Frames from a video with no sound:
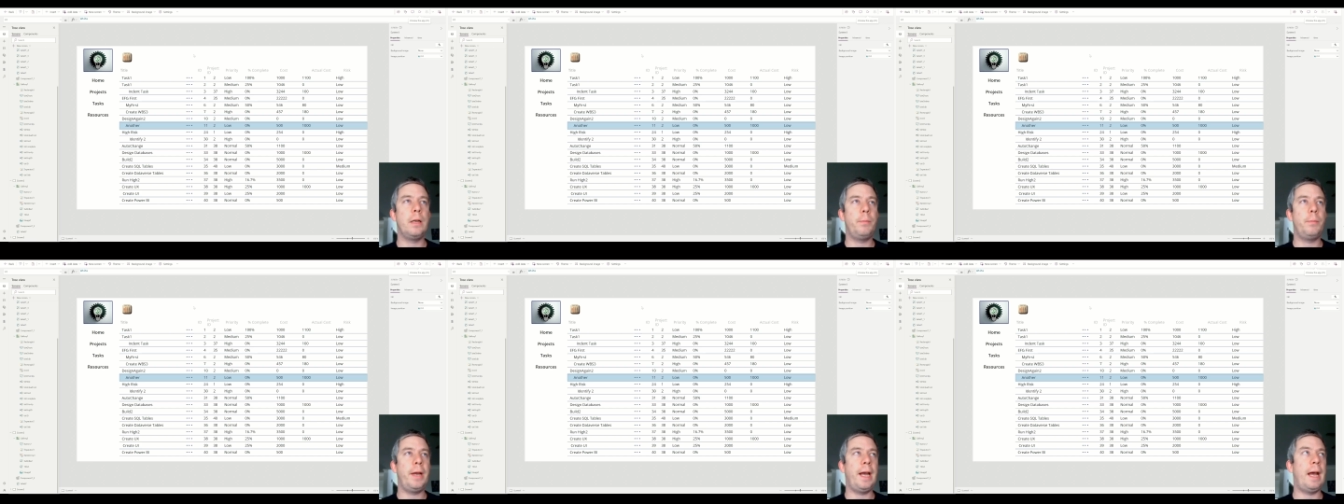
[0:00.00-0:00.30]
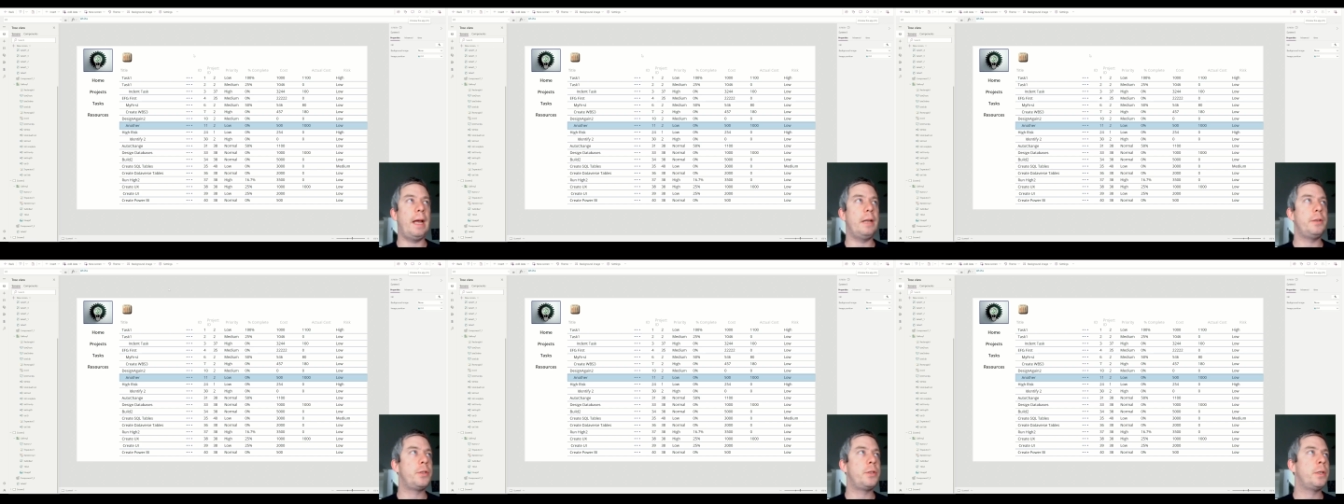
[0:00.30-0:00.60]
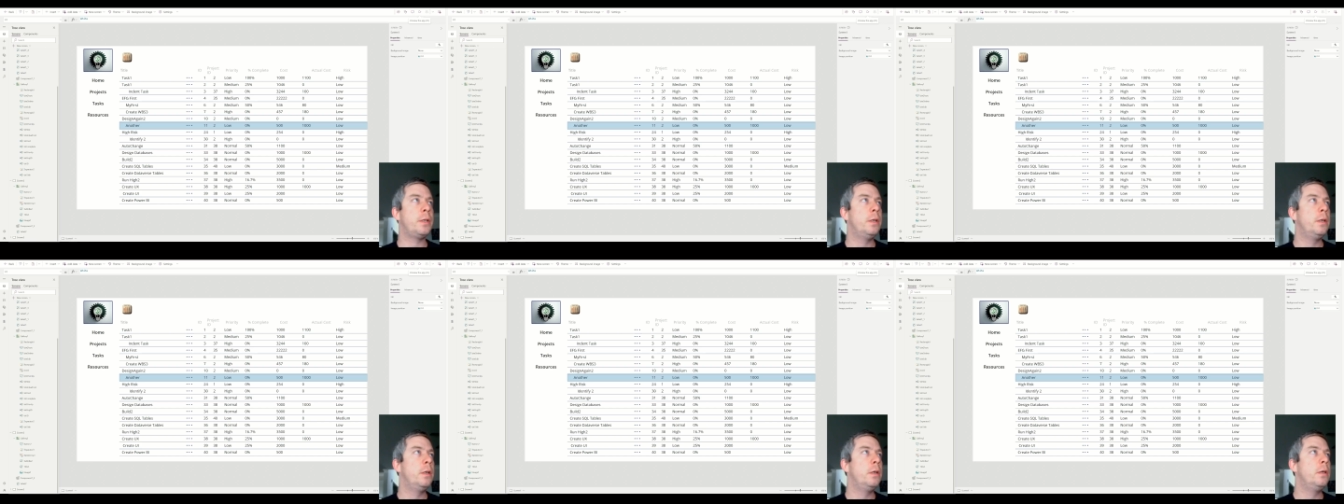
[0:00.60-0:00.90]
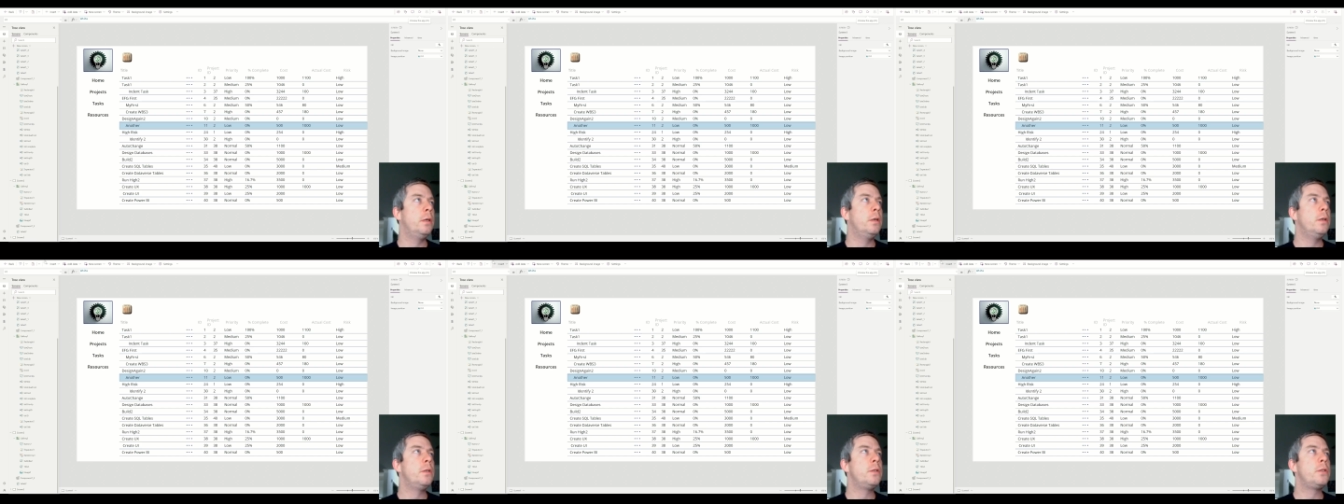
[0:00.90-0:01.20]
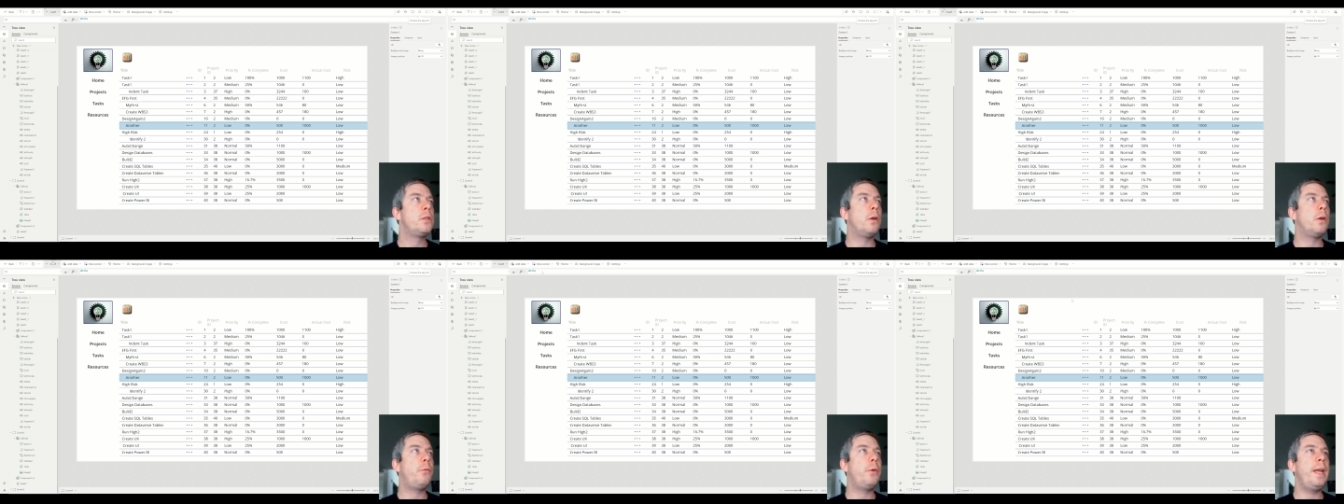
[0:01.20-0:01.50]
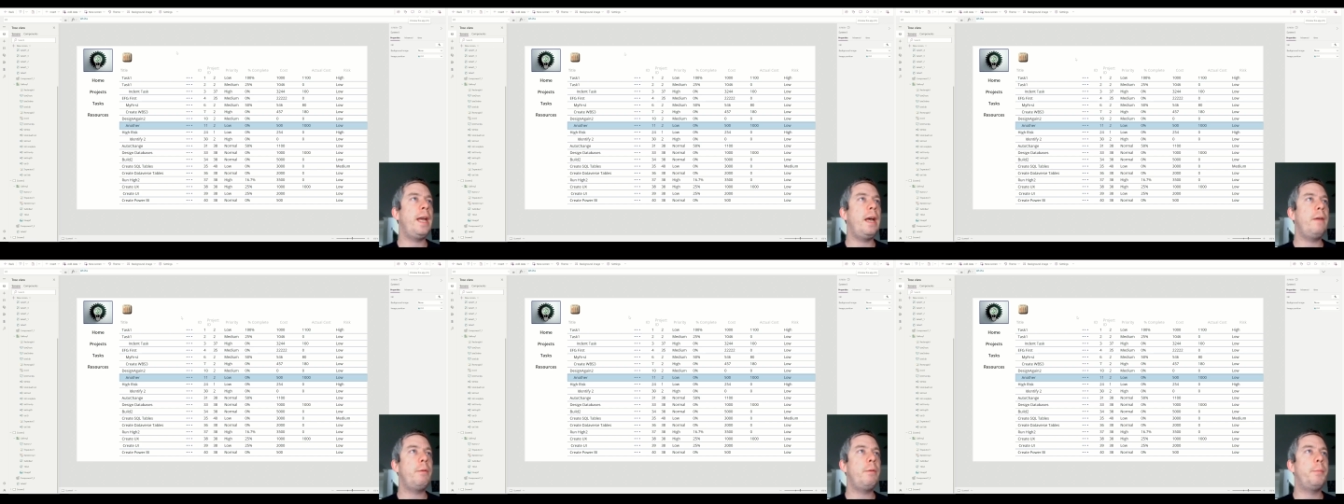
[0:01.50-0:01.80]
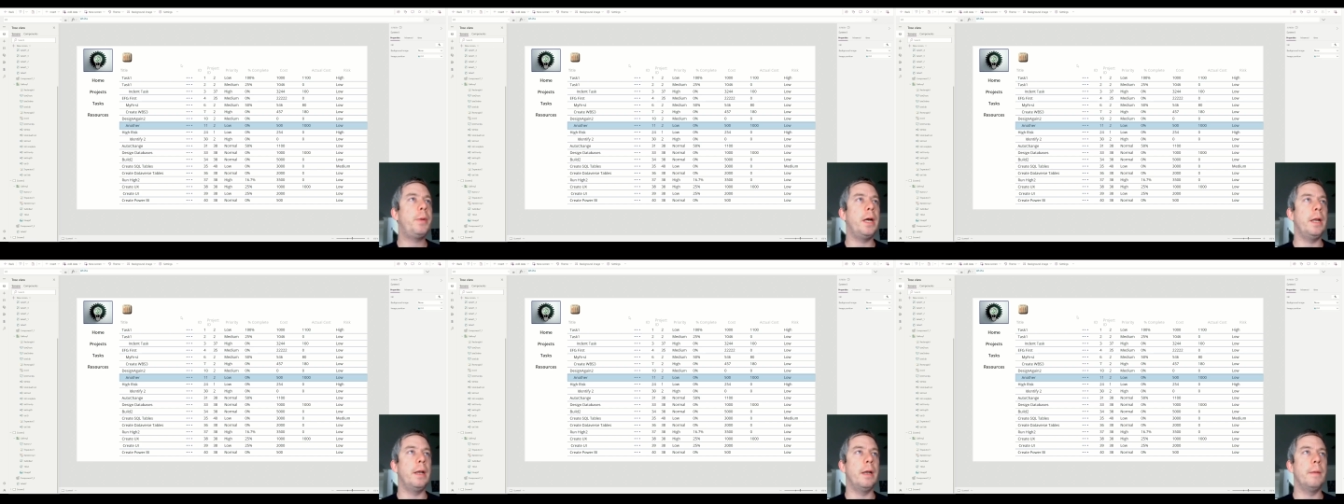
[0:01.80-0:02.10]
to patch? So if we have a
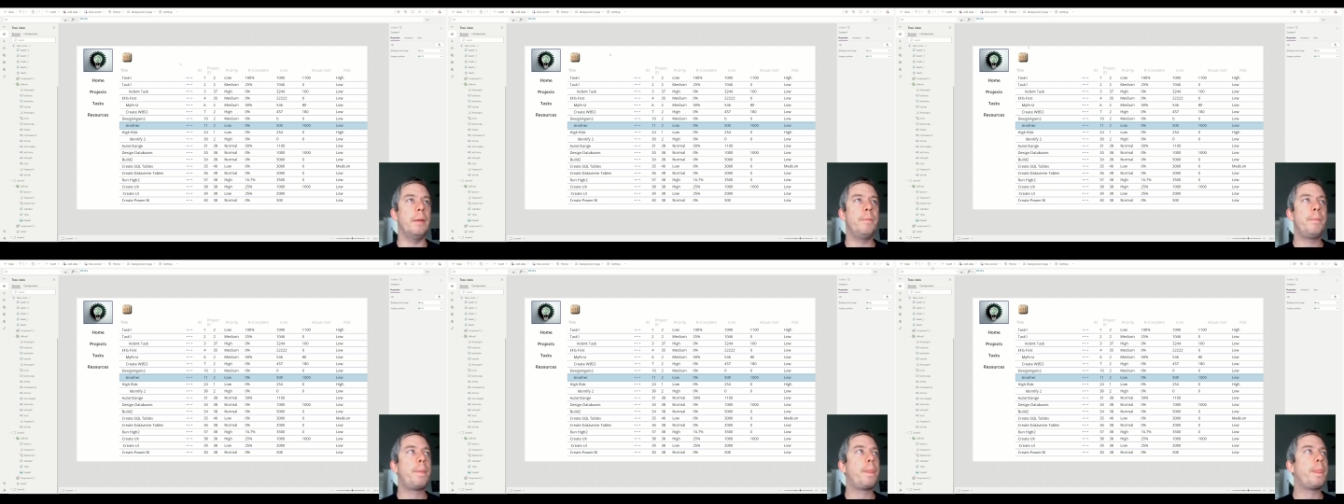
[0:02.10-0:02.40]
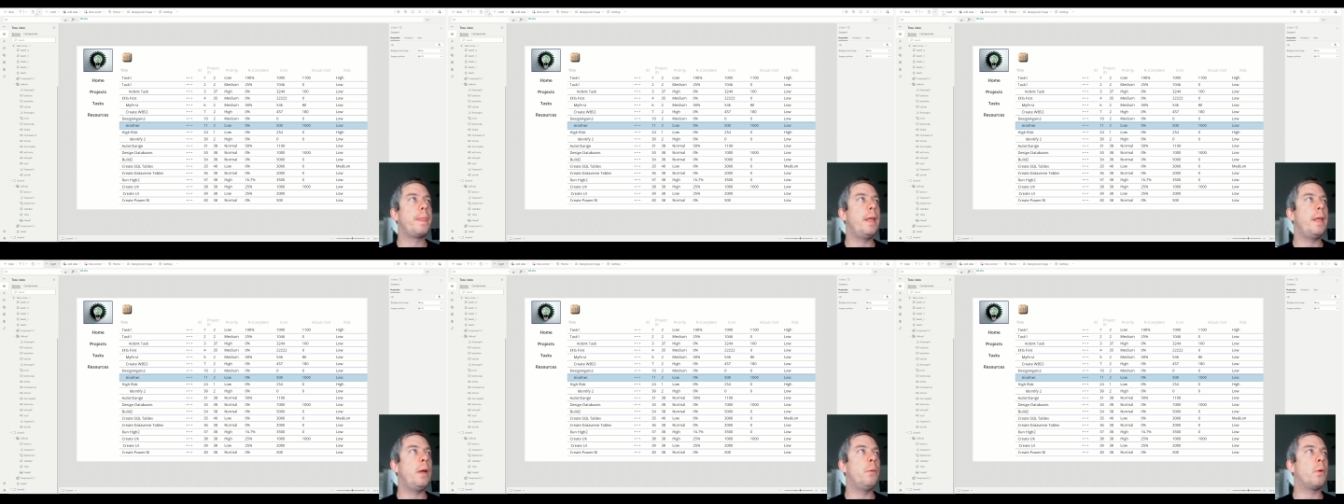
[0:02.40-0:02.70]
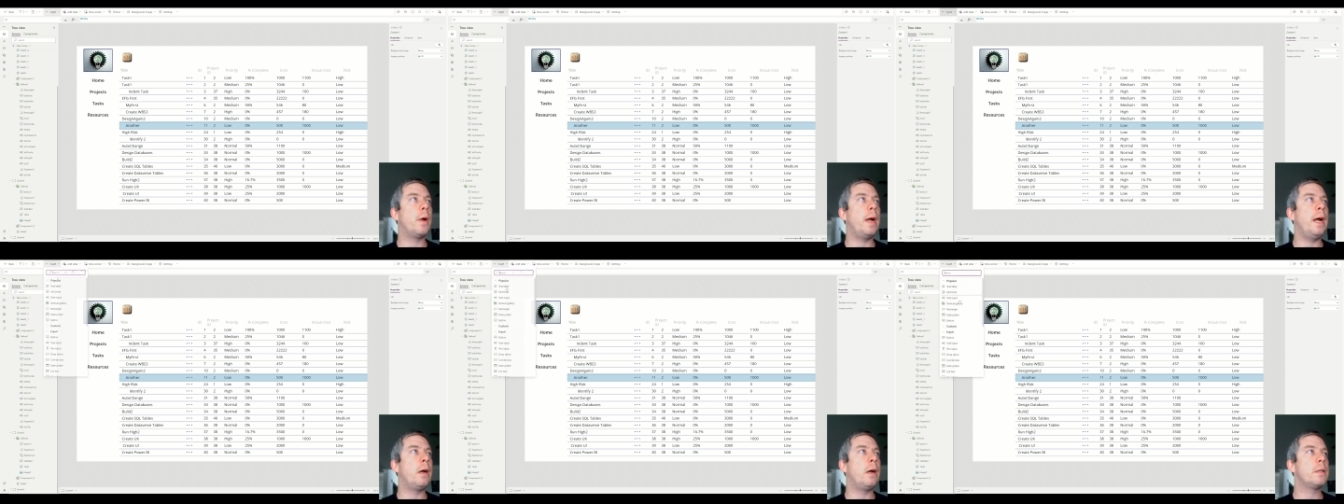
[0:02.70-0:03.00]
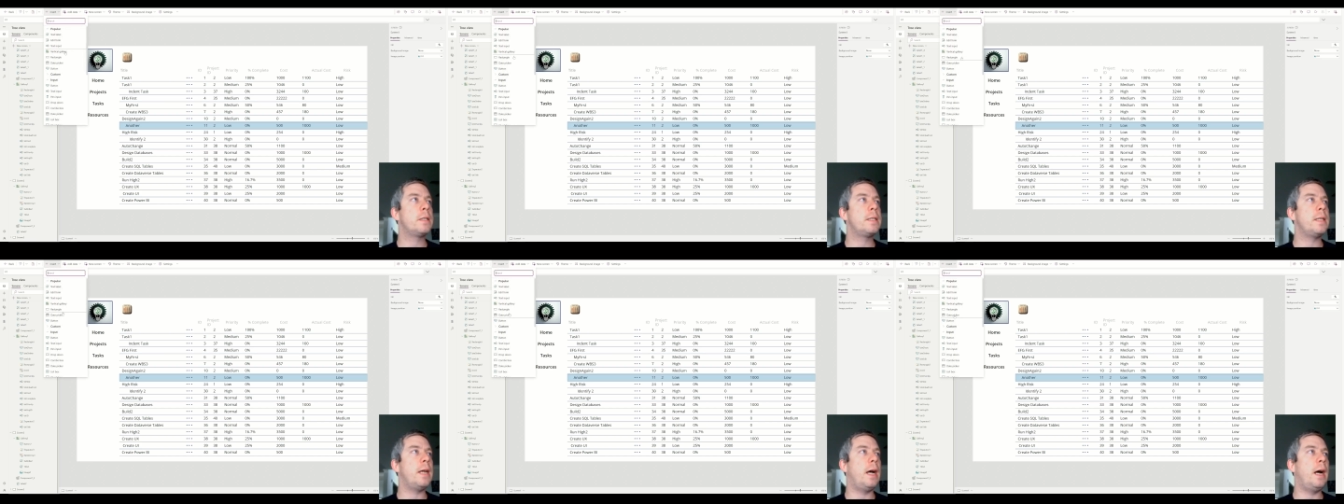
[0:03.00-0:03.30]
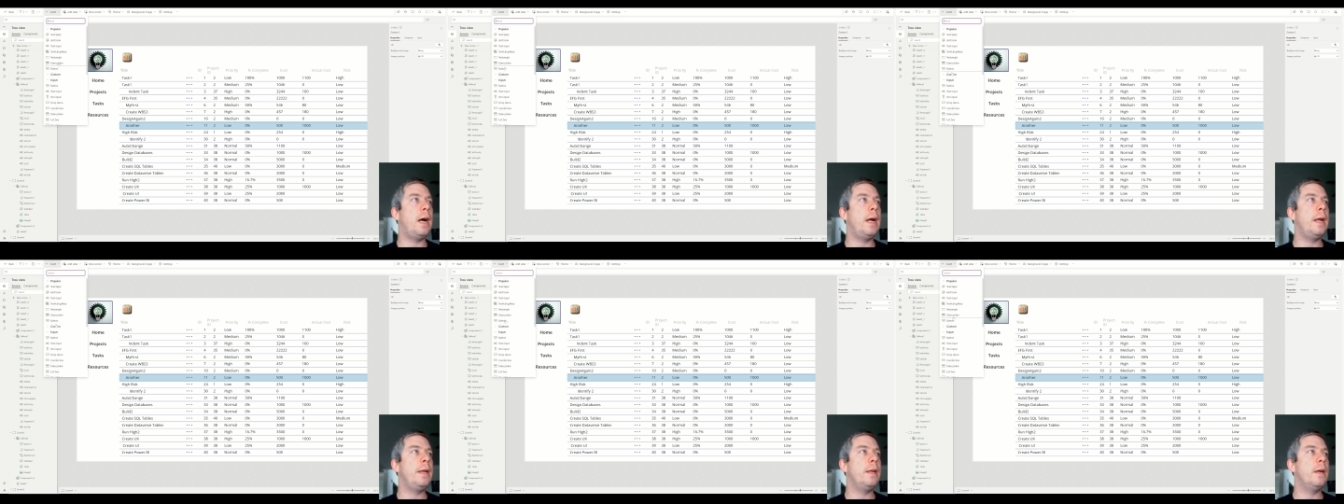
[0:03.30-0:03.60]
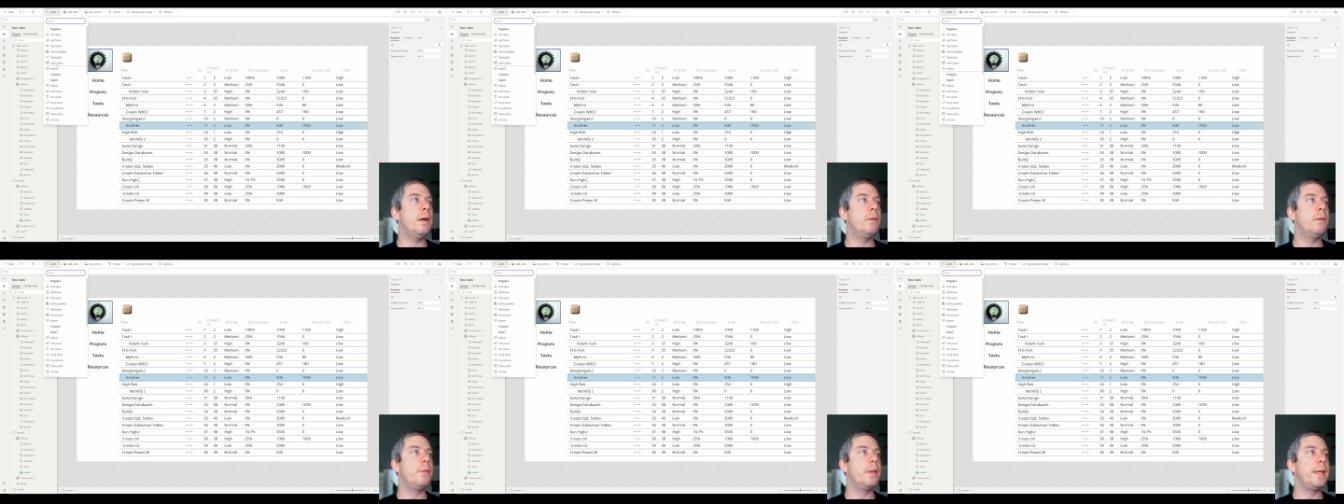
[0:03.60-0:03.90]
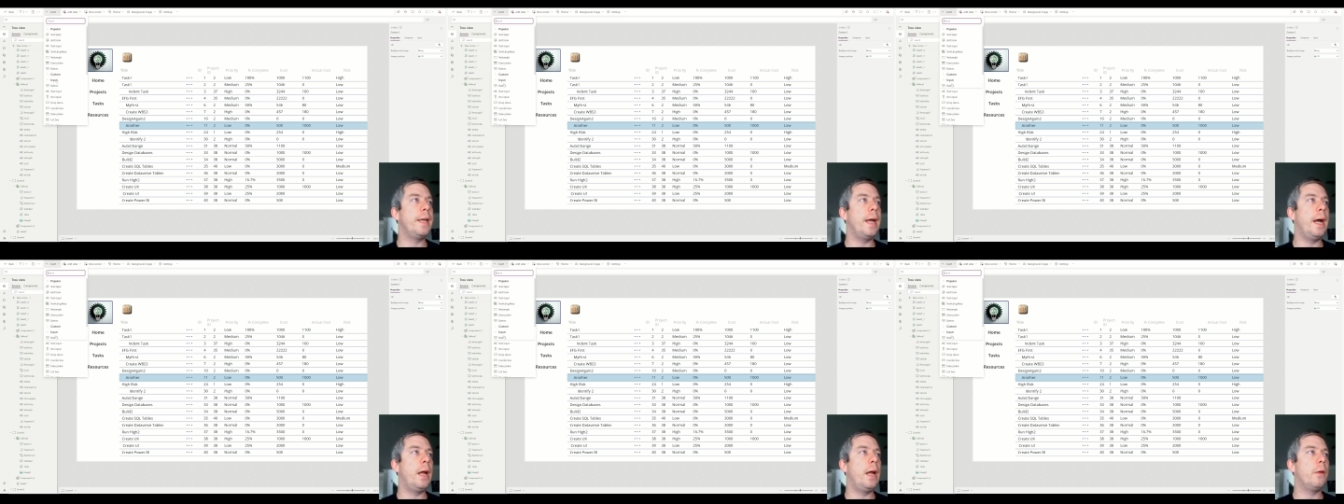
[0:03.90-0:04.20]
button and we're outside of the
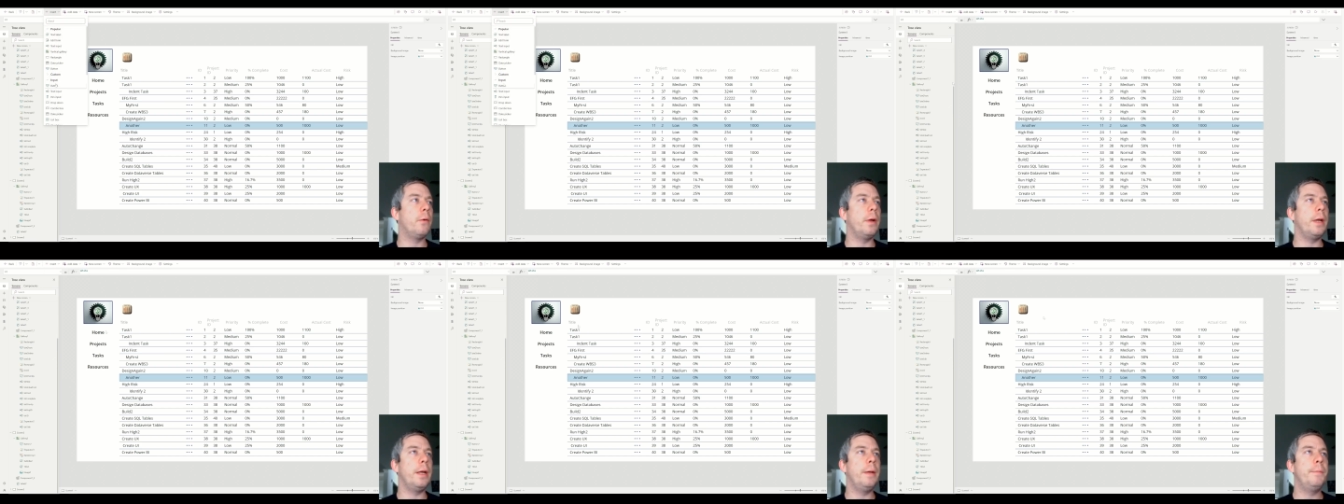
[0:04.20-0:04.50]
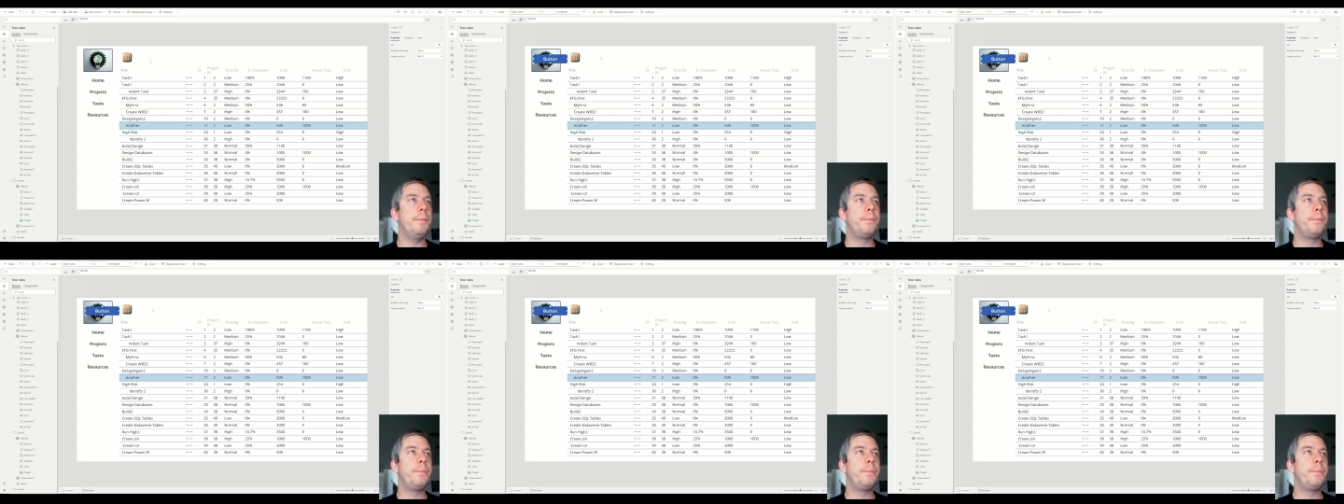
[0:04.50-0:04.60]
gallery,